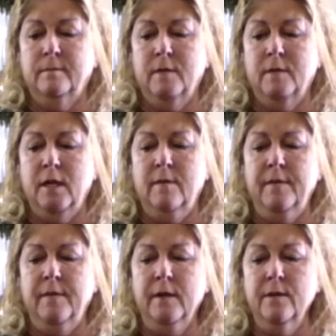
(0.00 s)
And
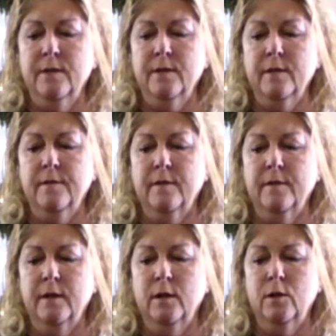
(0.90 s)
feel as if
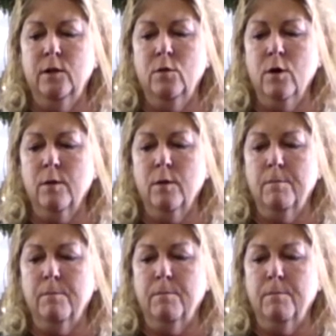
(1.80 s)
you are
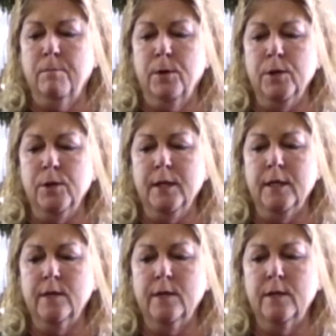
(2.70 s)
pushing
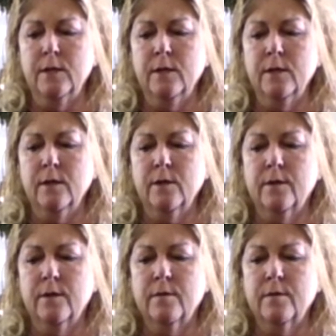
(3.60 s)
down into the earth,